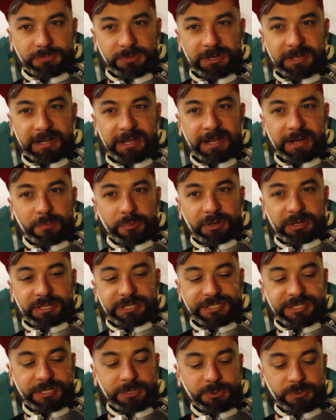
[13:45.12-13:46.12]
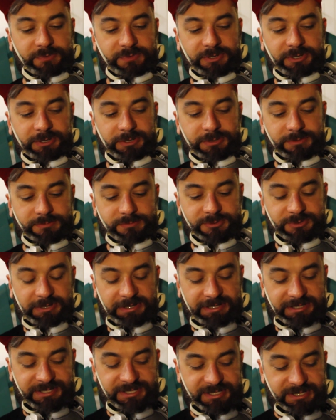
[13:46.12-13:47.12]
And I had to bring a chair over here so I
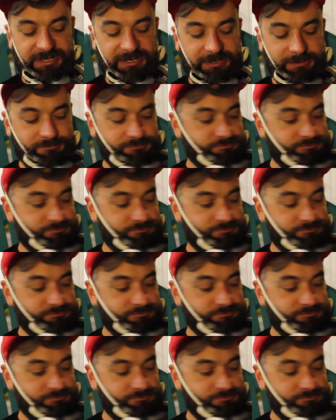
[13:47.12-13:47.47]
could sit down.